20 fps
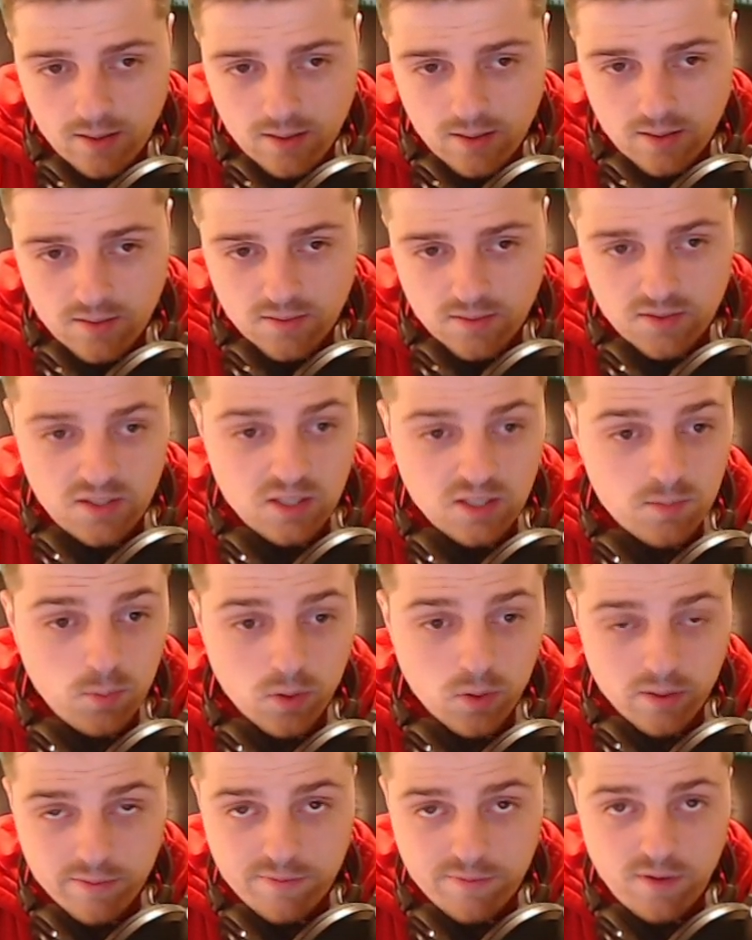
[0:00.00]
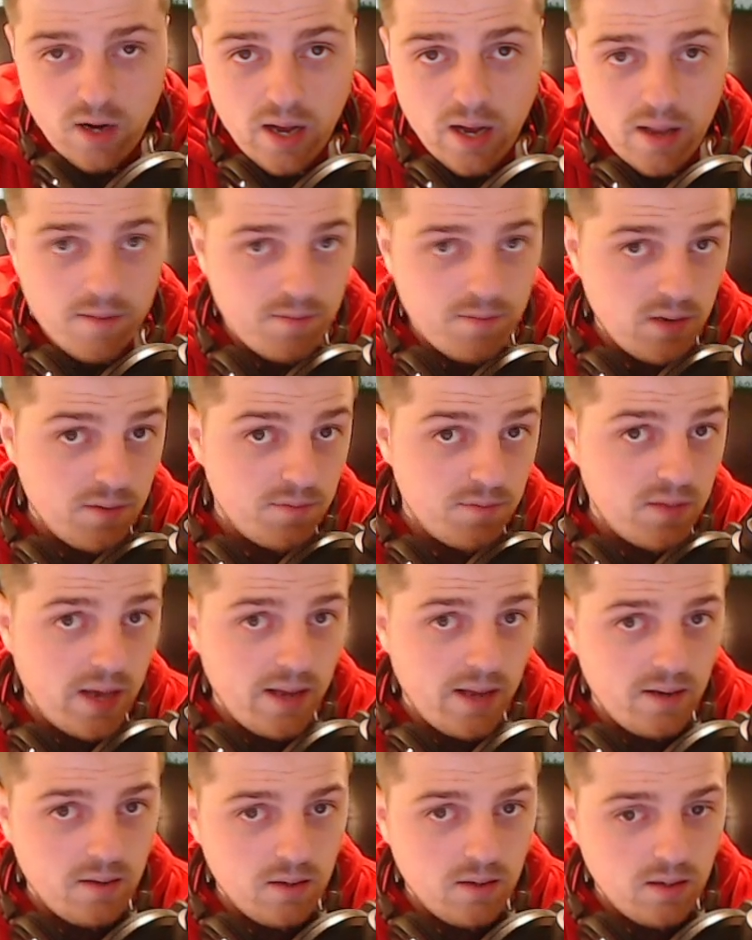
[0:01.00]
6.5, if
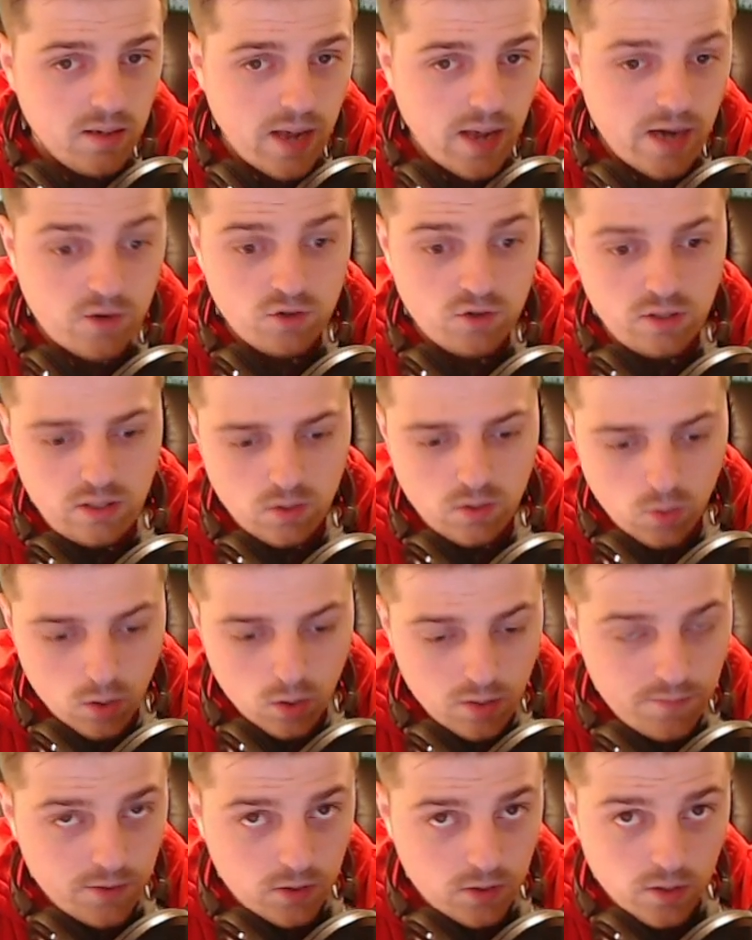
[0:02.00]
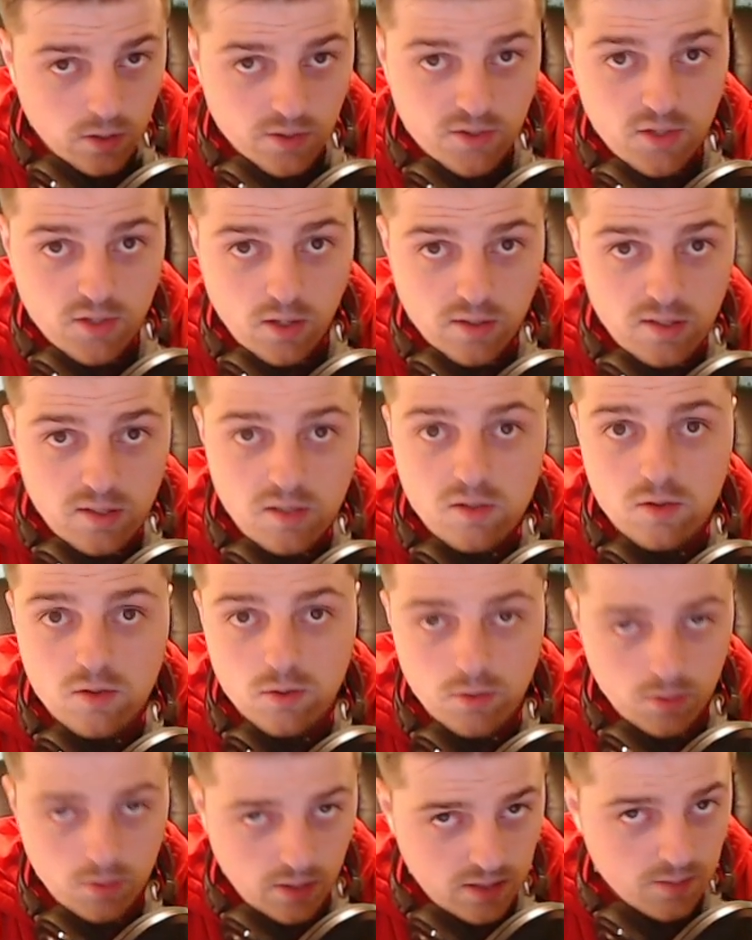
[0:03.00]
that actually all of it got sold
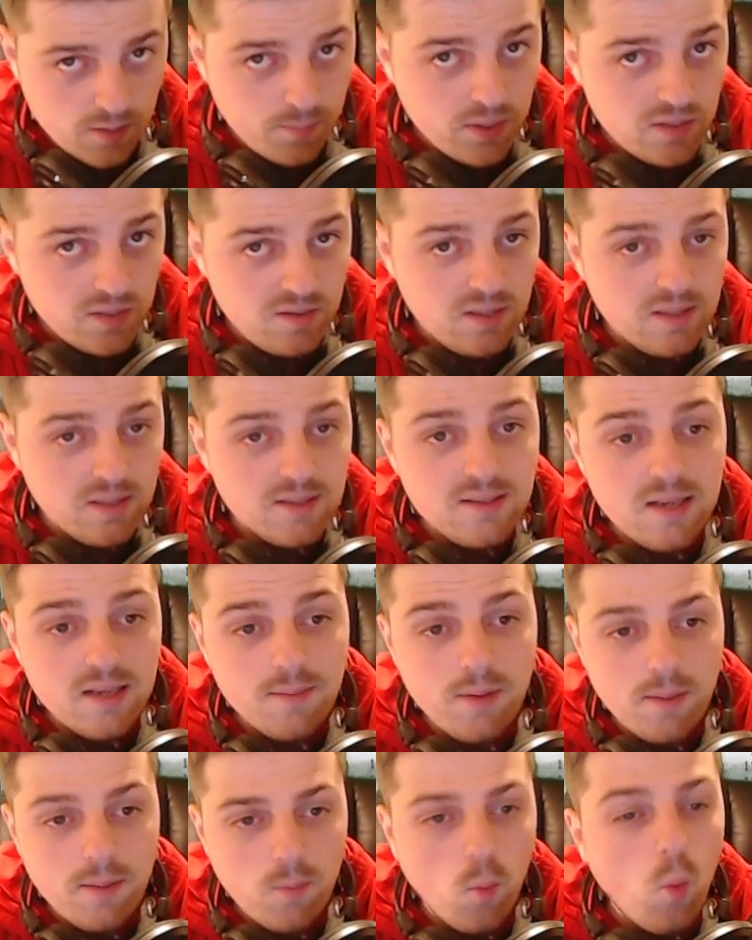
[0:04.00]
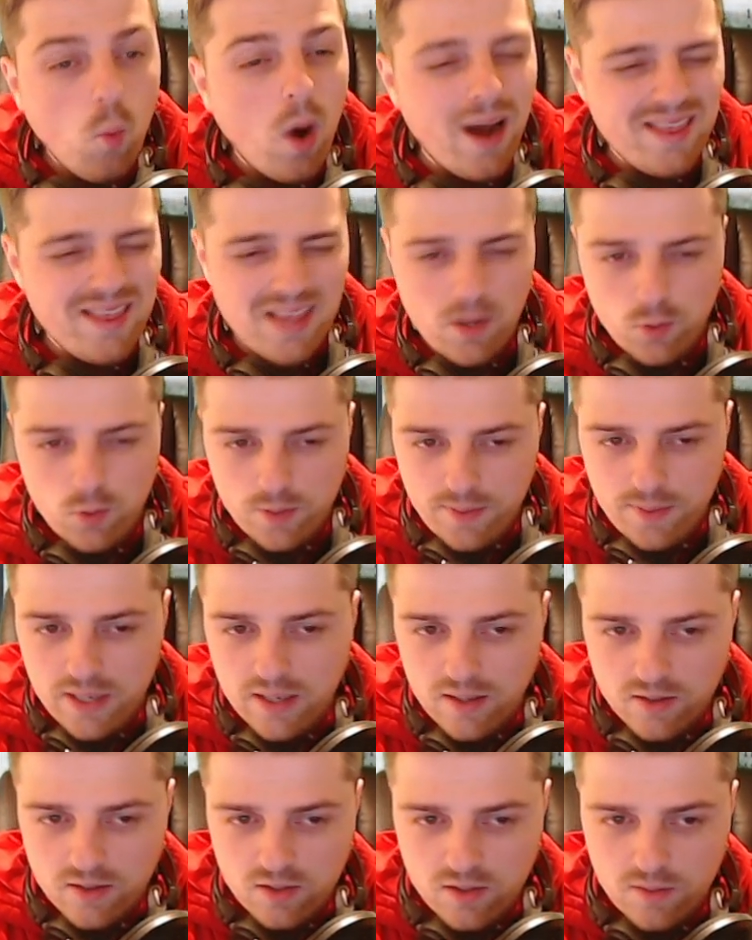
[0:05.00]
into and the bids didn't step up, why that would be
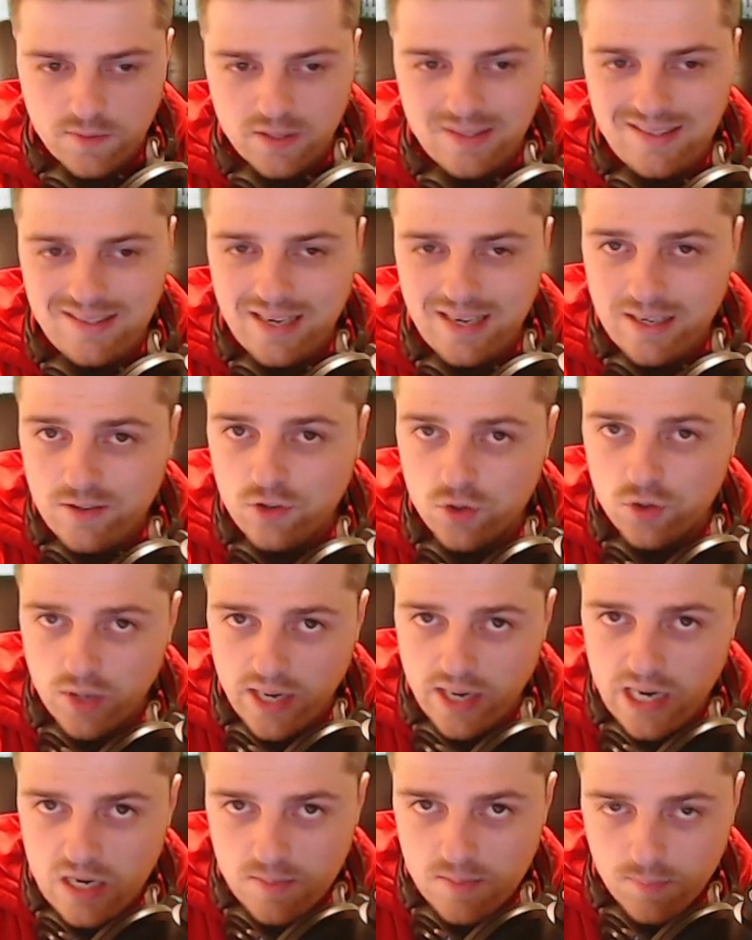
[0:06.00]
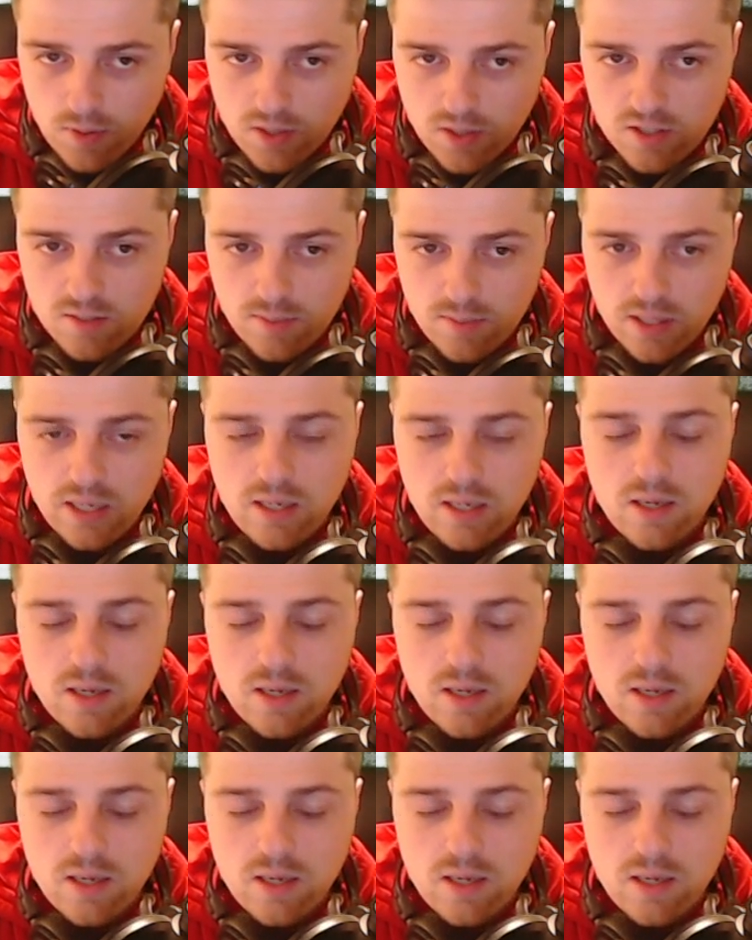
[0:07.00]
a sort of a dead trade possibly.